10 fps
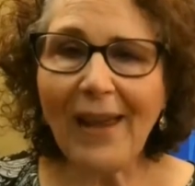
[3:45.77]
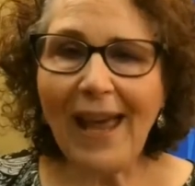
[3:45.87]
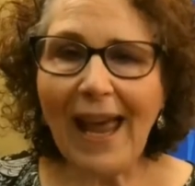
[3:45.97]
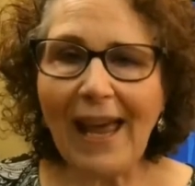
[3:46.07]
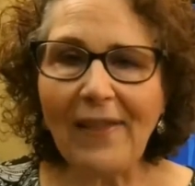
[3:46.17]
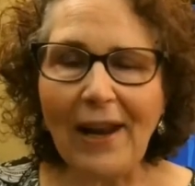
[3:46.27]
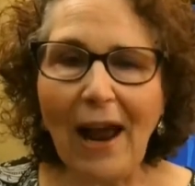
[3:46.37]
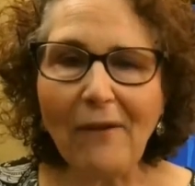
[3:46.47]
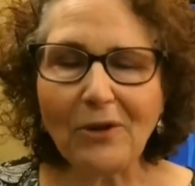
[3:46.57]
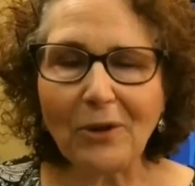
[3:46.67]
and then
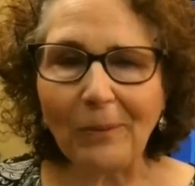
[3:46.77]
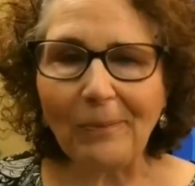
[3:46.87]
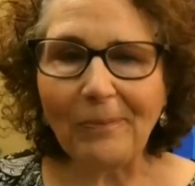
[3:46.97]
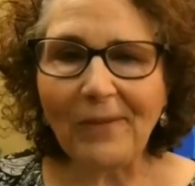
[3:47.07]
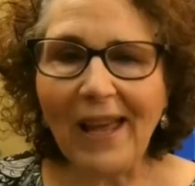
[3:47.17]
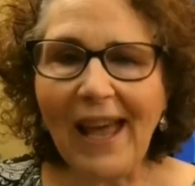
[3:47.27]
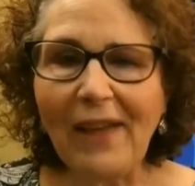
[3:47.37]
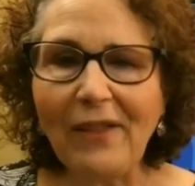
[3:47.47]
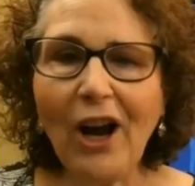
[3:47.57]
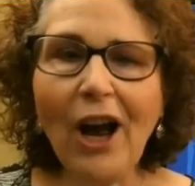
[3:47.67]
after. And
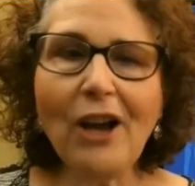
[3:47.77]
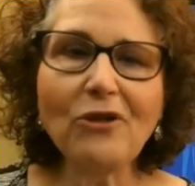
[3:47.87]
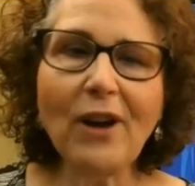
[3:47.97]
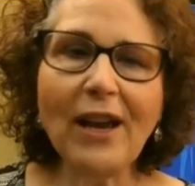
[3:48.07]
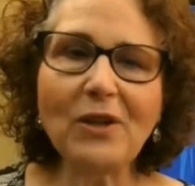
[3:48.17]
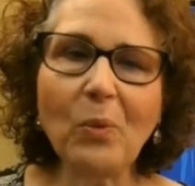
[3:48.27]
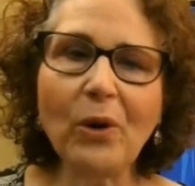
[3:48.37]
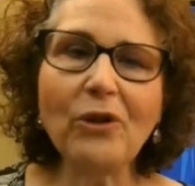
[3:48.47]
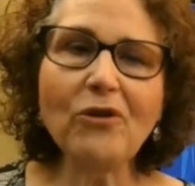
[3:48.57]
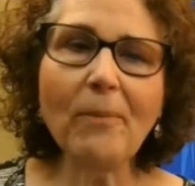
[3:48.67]
the contrasts
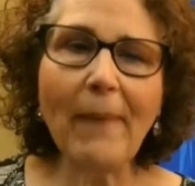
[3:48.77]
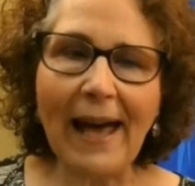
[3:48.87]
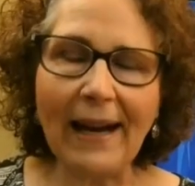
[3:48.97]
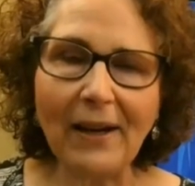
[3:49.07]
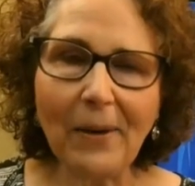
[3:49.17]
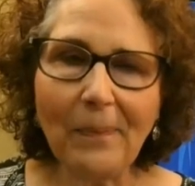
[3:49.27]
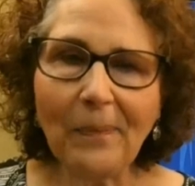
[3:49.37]
were dramatic